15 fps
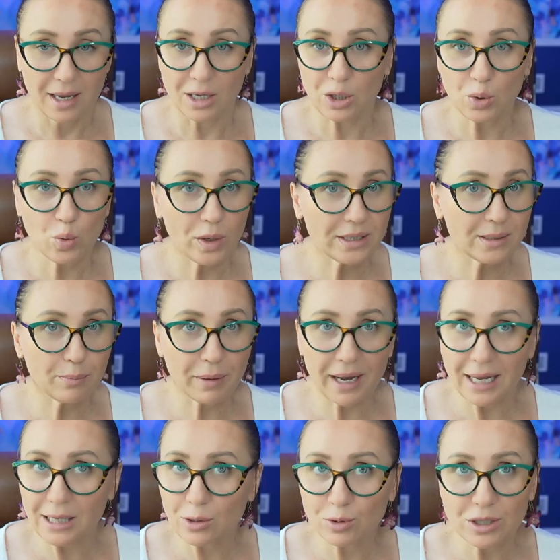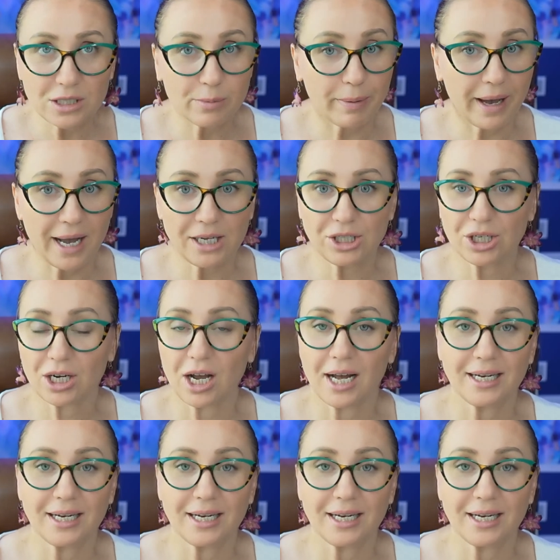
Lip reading: You as a brand new dispatcher